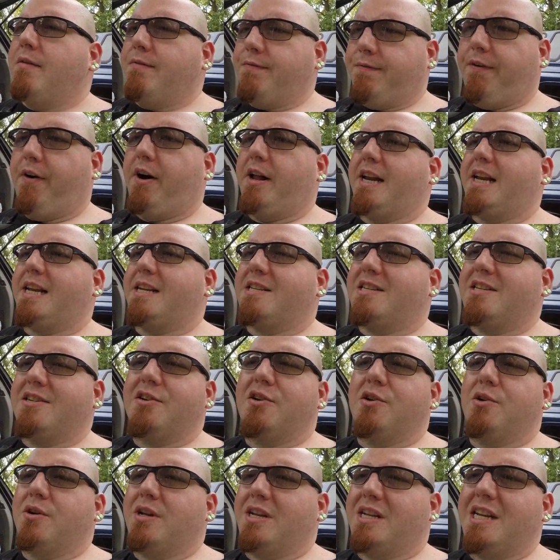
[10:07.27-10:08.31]
Funny
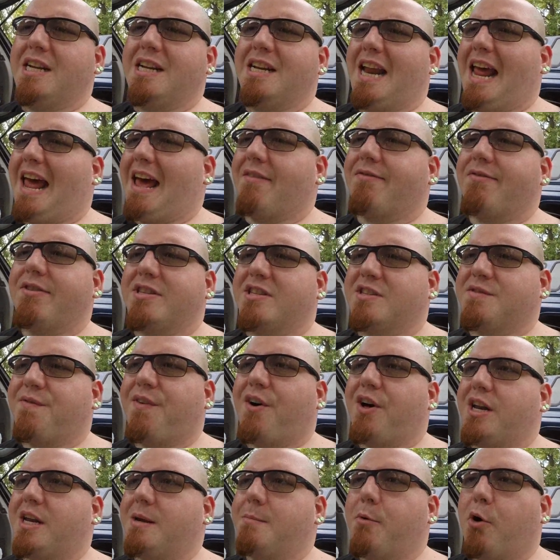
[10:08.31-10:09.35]
too, it did have its
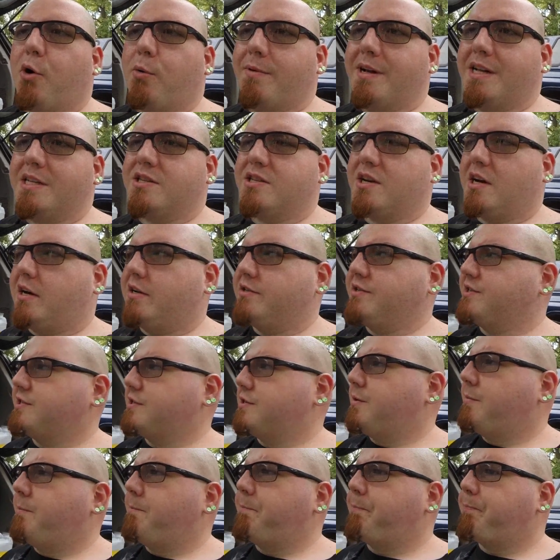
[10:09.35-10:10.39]
funny moments
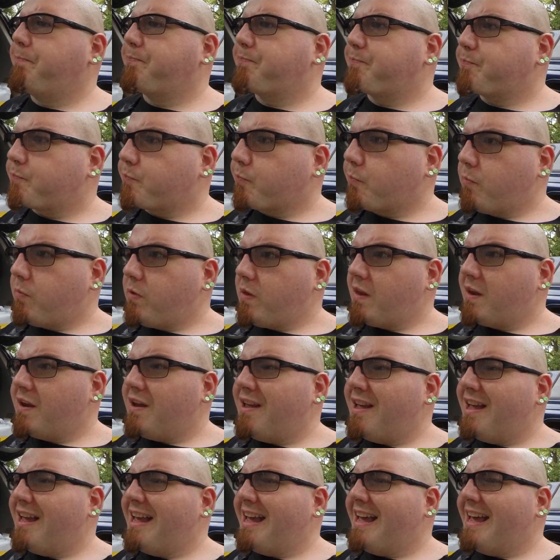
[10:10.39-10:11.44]
also.
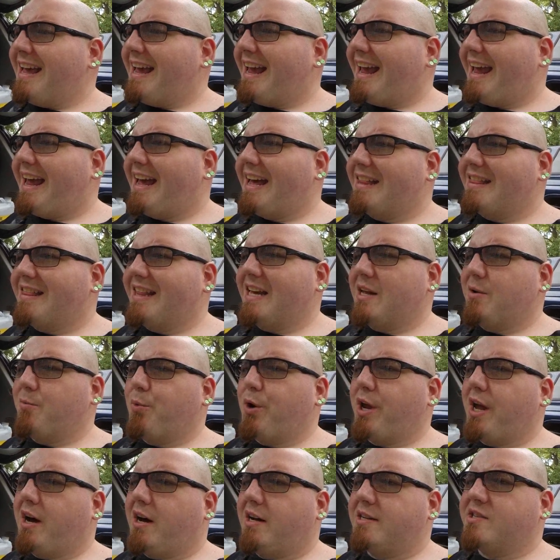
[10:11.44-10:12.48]
And then
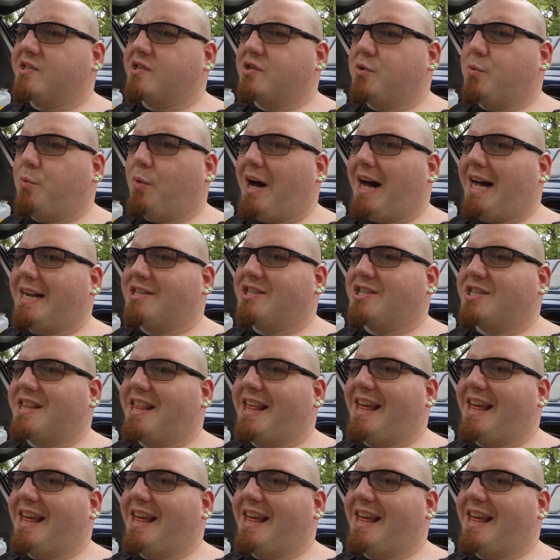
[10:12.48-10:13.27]
we also watched